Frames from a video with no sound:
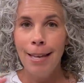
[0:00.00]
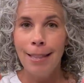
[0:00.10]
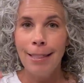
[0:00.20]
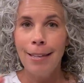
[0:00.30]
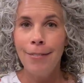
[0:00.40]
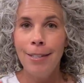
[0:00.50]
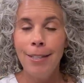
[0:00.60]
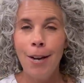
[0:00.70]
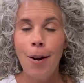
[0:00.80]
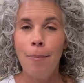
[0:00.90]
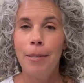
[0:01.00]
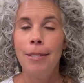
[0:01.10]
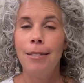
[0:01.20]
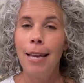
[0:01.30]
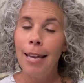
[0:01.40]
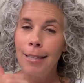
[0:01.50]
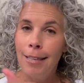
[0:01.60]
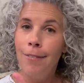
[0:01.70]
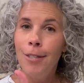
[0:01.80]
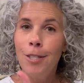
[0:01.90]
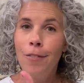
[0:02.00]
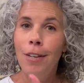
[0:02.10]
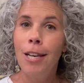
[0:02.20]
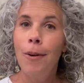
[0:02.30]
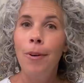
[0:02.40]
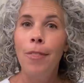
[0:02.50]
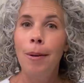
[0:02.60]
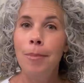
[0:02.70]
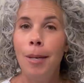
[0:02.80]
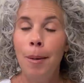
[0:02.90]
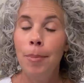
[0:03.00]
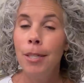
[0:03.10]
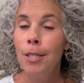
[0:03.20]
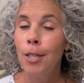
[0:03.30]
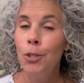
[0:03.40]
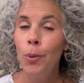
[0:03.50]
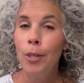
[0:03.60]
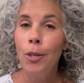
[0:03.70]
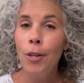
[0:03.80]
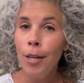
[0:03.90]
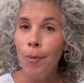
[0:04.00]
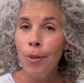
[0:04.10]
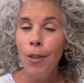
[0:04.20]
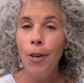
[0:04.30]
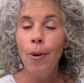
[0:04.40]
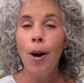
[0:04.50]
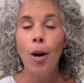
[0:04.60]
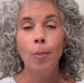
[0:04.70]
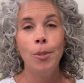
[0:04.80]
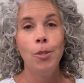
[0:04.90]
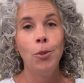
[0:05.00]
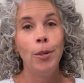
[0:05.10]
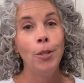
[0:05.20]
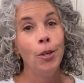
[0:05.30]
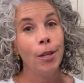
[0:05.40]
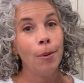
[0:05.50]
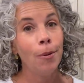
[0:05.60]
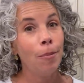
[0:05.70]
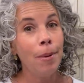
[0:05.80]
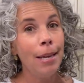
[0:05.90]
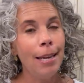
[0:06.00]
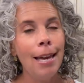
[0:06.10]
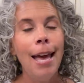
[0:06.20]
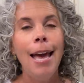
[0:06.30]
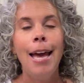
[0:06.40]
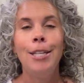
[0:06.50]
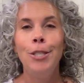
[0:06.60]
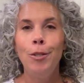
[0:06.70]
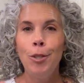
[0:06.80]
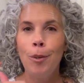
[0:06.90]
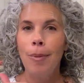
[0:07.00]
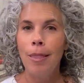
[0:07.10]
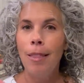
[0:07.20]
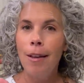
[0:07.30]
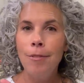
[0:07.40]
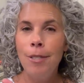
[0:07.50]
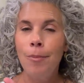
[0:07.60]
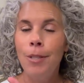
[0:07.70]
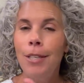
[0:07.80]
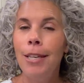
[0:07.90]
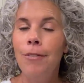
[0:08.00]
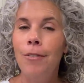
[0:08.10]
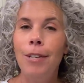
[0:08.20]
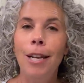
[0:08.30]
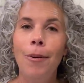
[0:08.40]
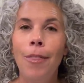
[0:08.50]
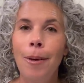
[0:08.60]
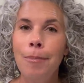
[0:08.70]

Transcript: leave it in the comments and give this video a thumbs up because I enjoyed cooking with you. I hope you enjoyed cooking with me and YouTube loves it when you give a video a thumbs